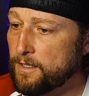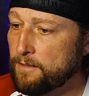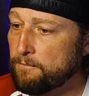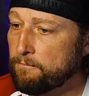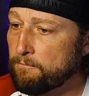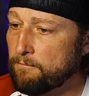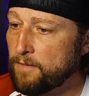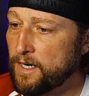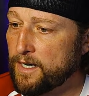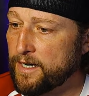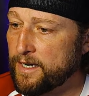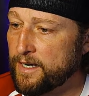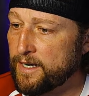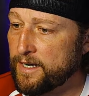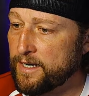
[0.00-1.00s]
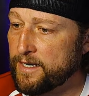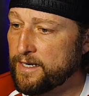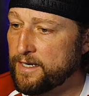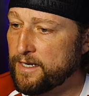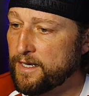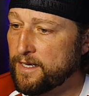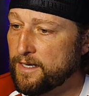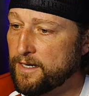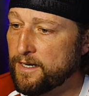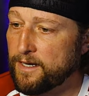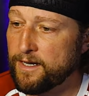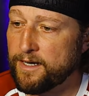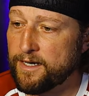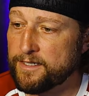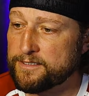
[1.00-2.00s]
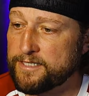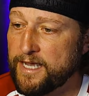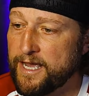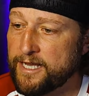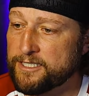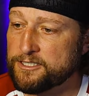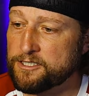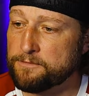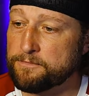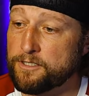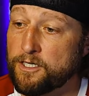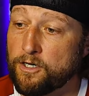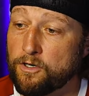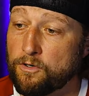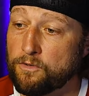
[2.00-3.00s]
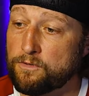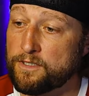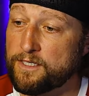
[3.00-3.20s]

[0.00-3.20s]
my uh, Tangem code.